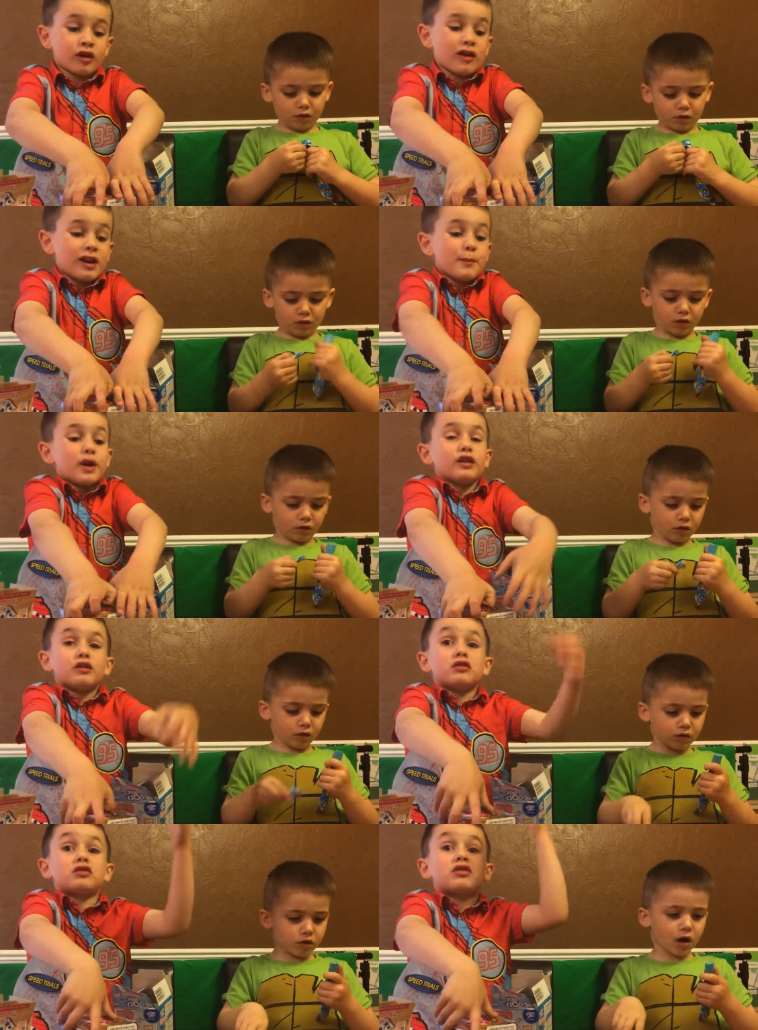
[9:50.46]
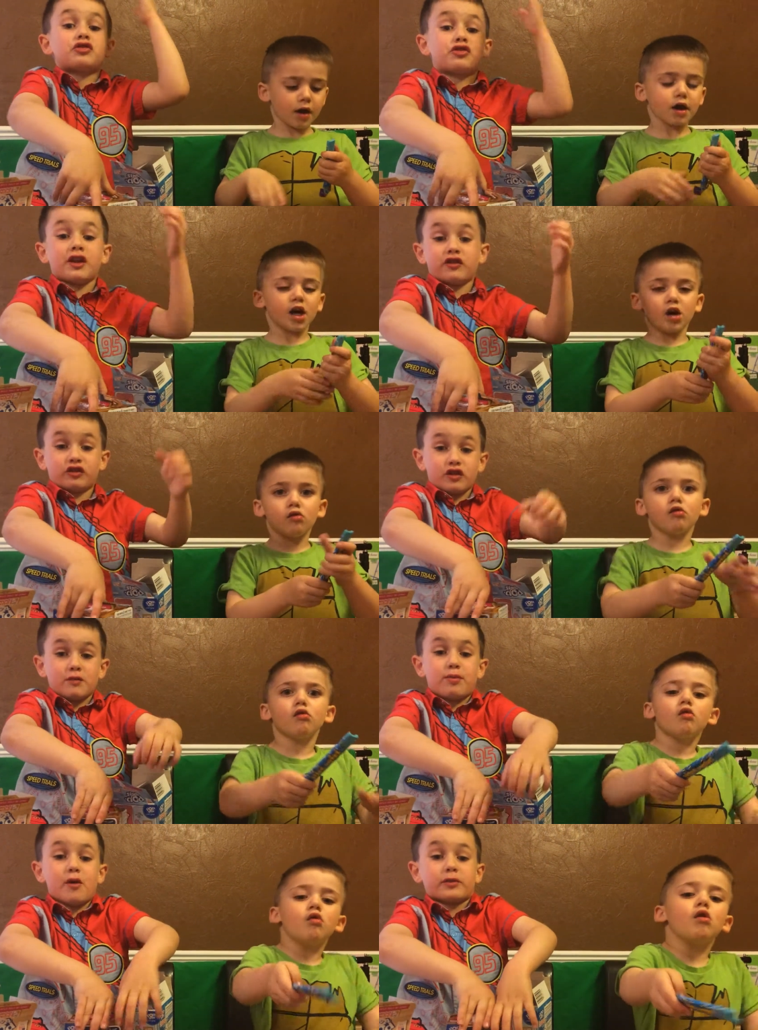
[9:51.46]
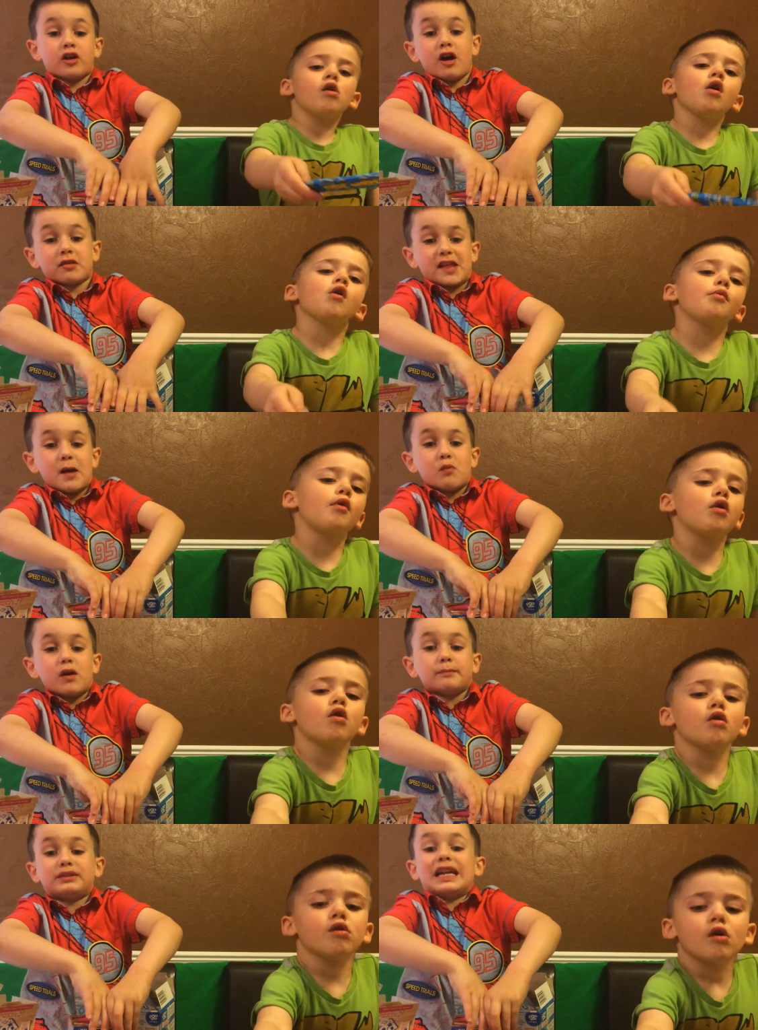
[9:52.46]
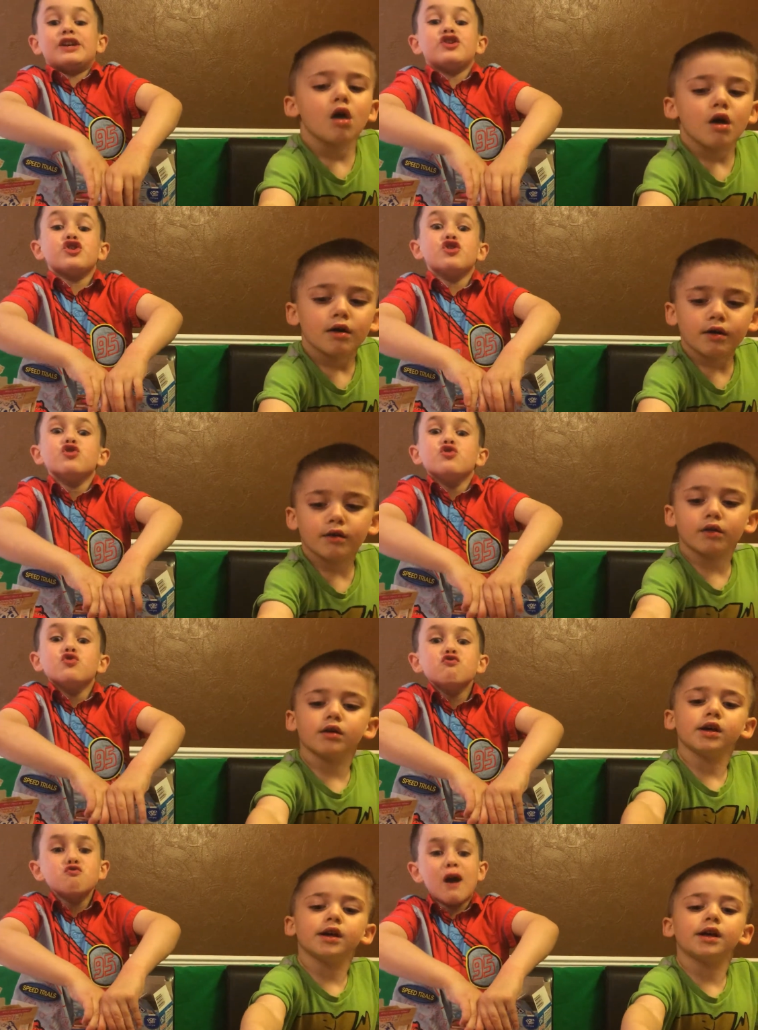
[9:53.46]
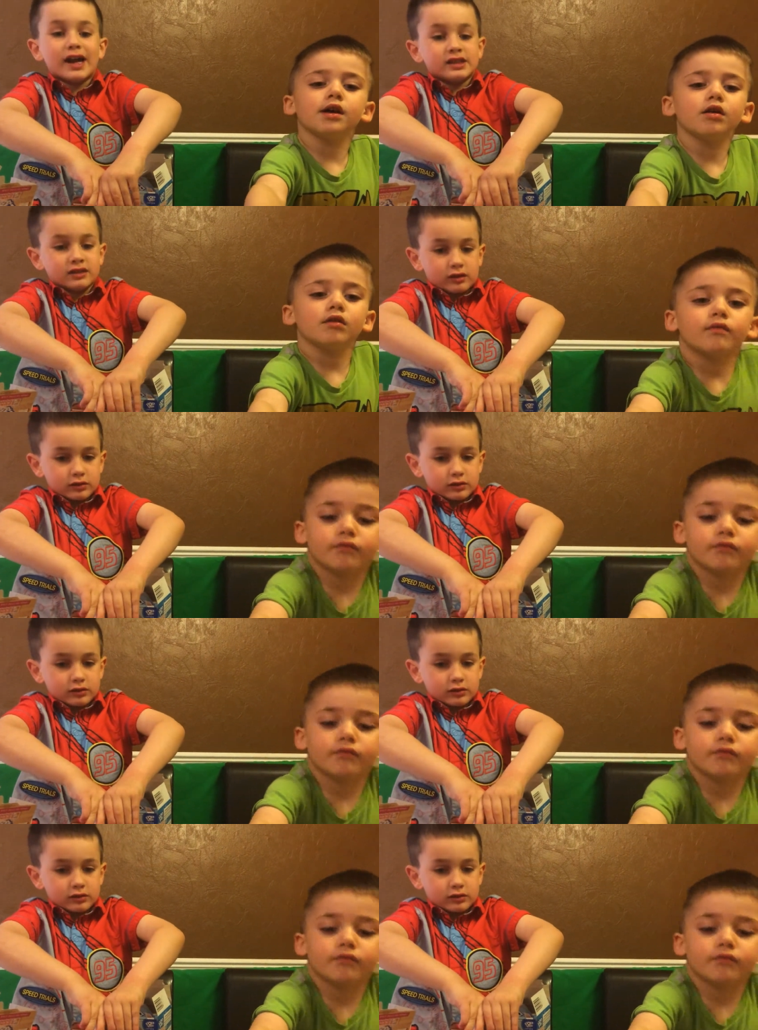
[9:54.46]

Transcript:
Speaker 1: 2 limited edition Pop-Tarts and 1 brand new one.